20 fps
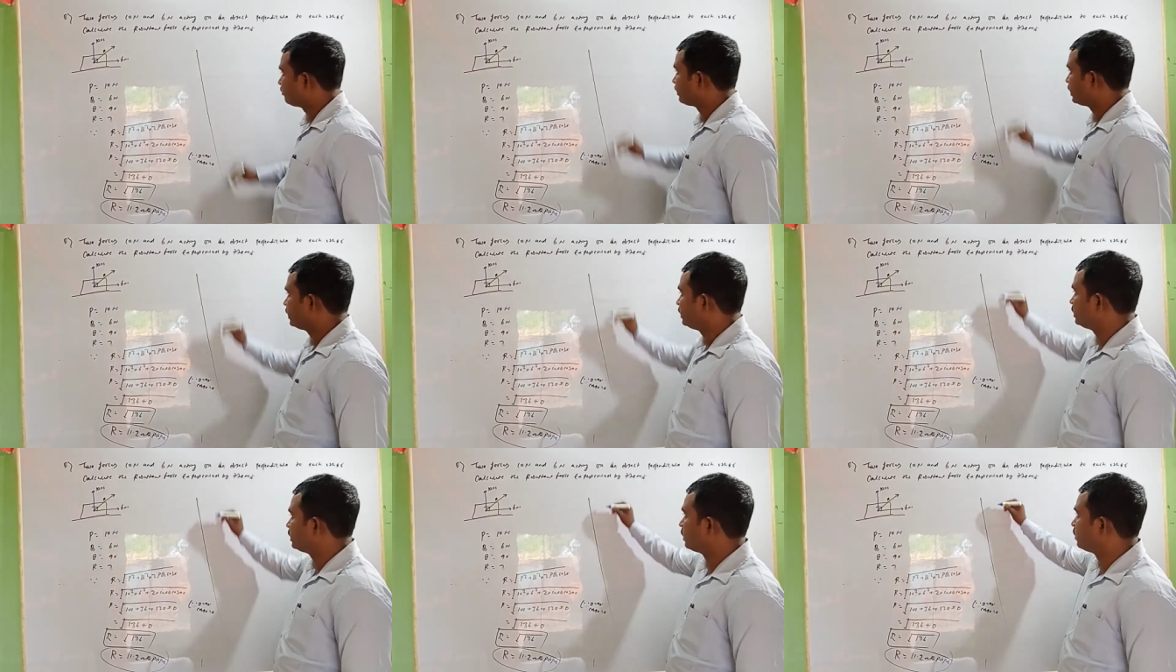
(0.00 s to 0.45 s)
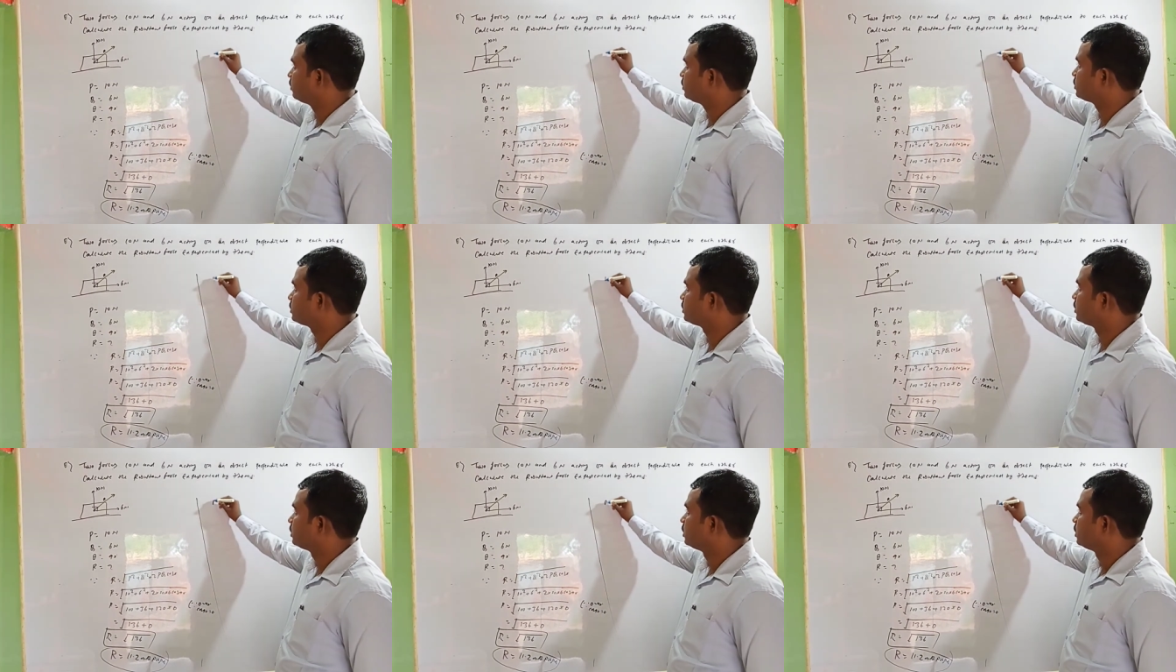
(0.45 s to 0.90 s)
will find out?
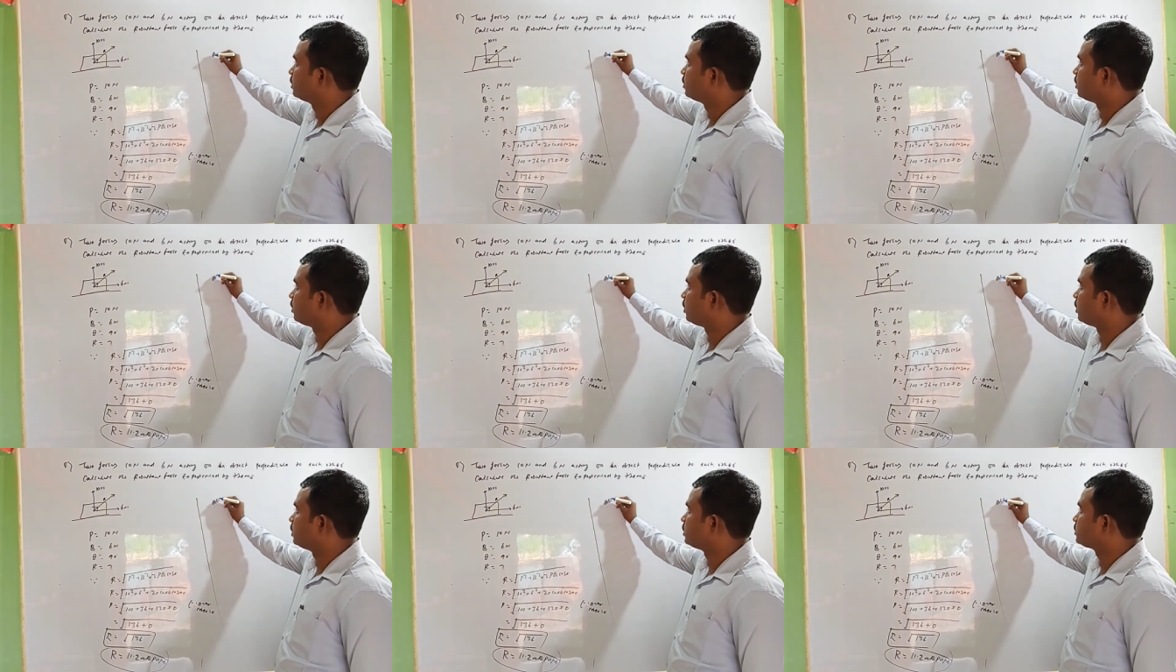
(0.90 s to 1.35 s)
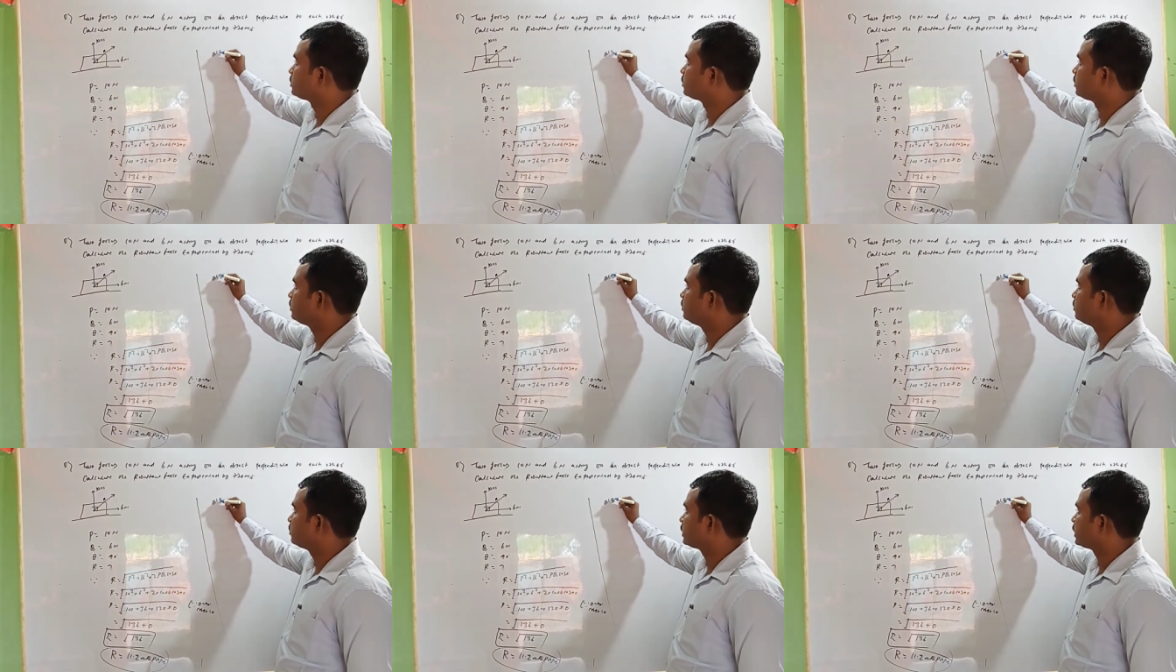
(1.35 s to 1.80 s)

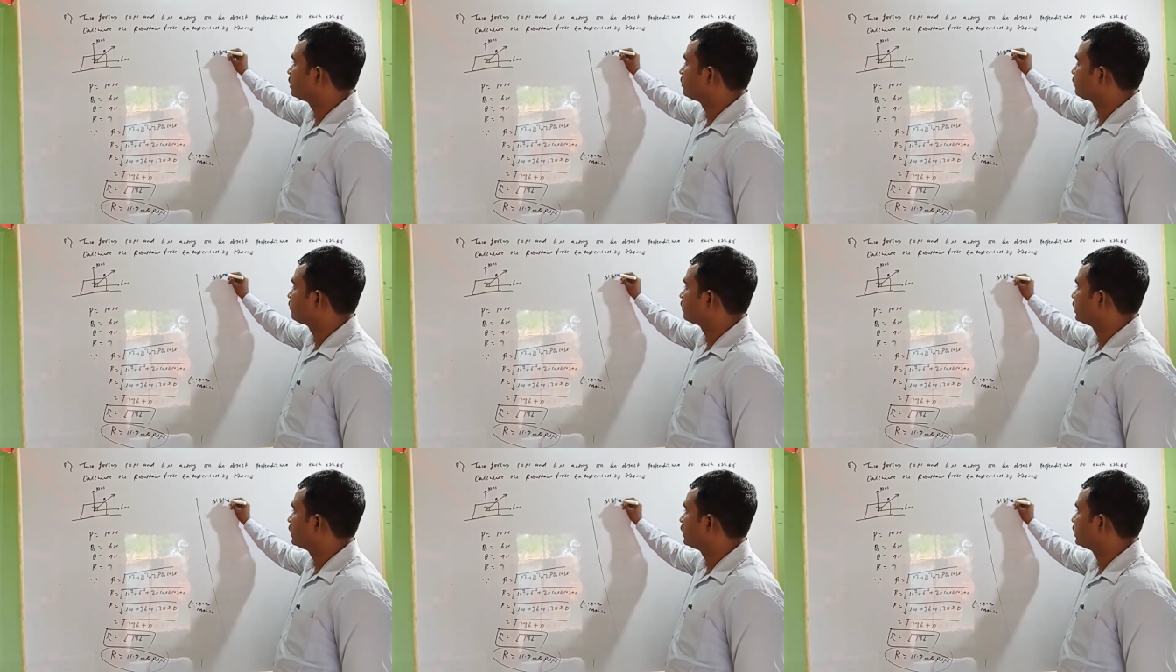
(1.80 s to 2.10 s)
Also you can